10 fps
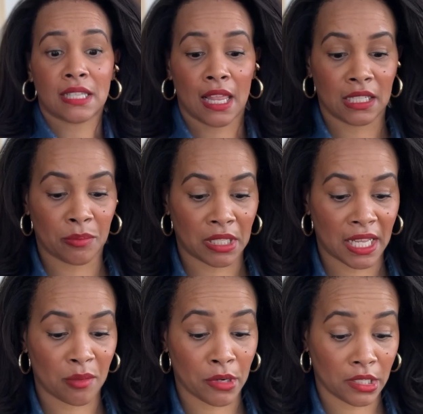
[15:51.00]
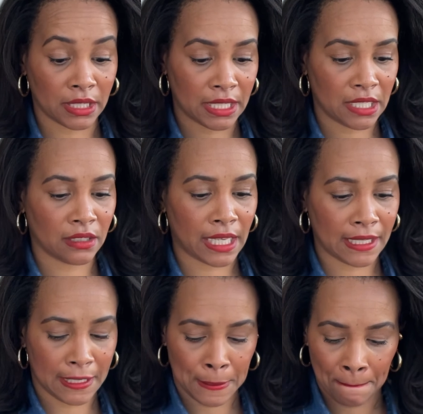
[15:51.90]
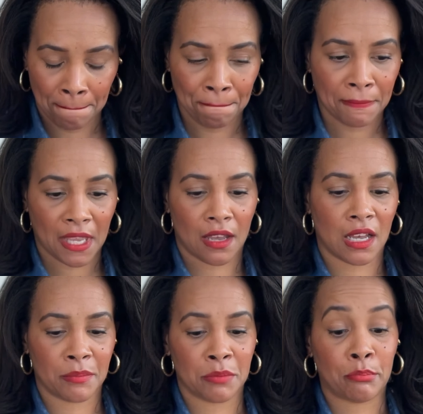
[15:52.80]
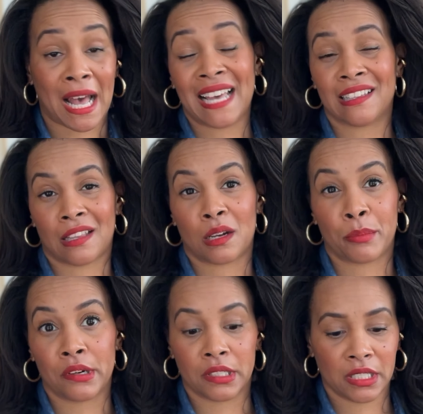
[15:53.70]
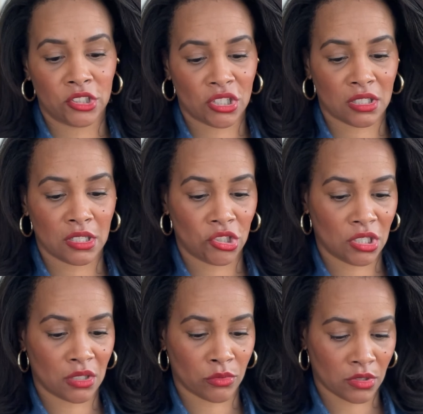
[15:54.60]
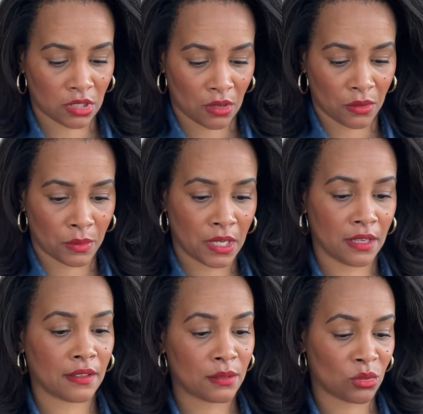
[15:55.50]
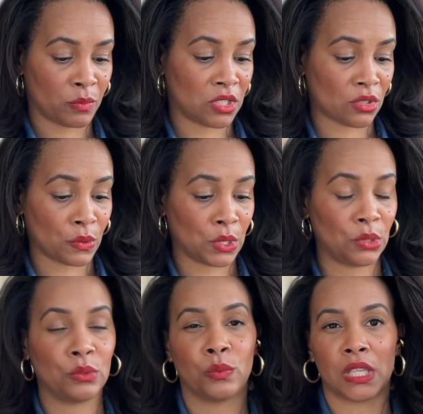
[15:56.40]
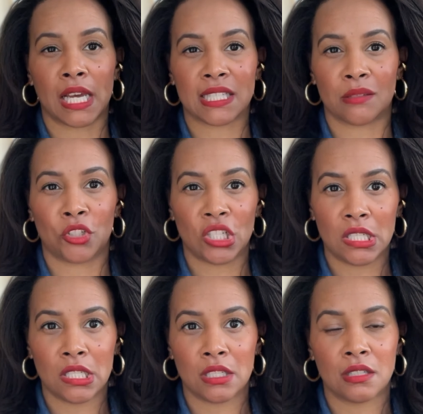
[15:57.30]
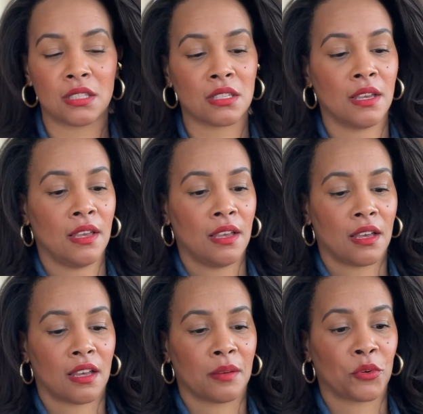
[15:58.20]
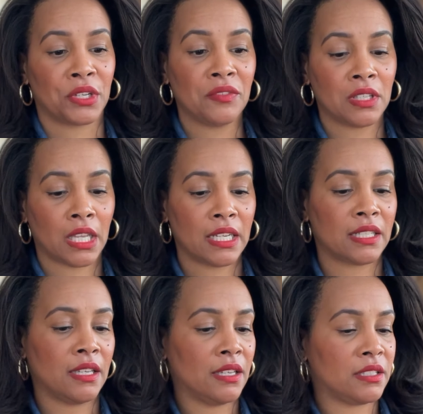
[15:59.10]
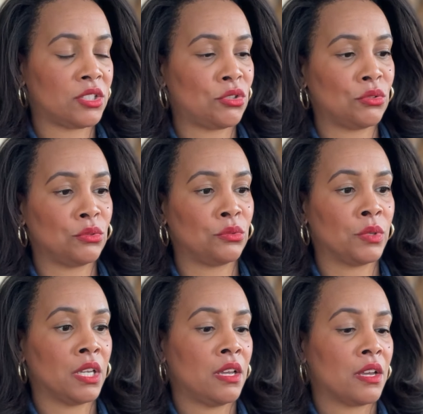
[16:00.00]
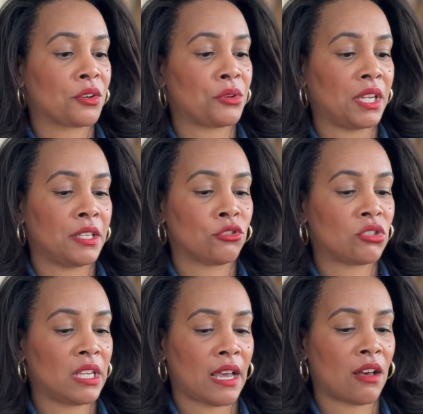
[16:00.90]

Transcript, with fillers: styling up a lot of burgundy here lately um, and buying a lot of burgundy just in general. So this would be so cute with like some jeans um, or even like to create an interesting